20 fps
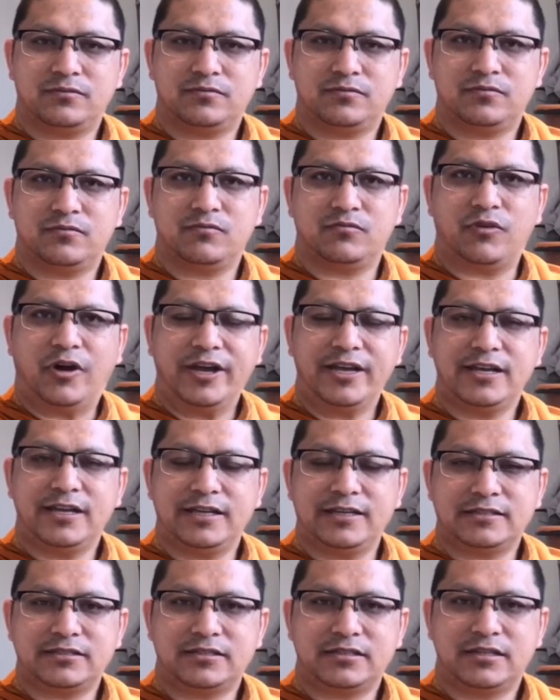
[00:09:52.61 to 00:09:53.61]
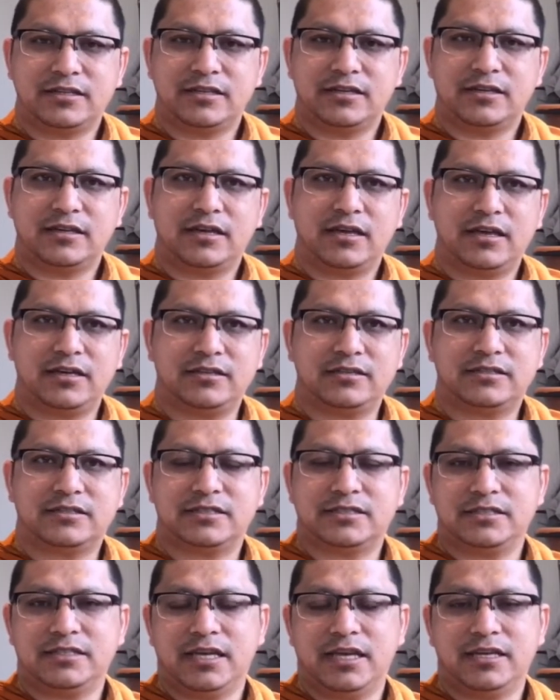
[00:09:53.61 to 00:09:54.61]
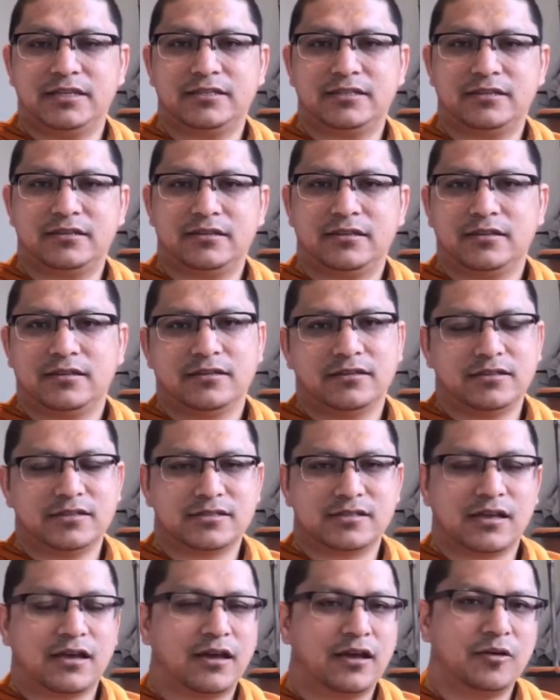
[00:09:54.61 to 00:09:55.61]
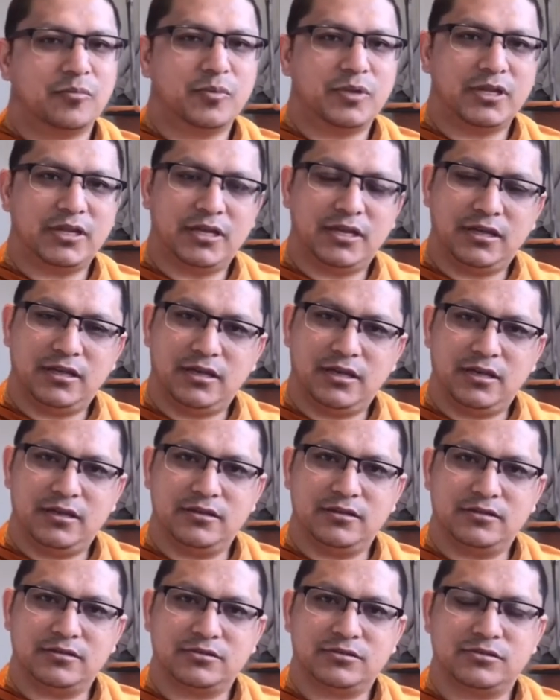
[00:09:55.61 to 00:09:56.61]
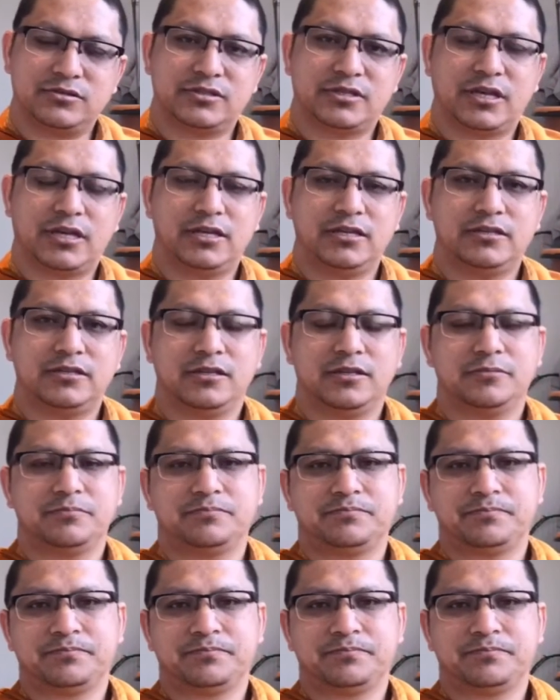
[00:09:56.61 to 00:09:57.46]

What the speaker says: violate and create this harmony in the society.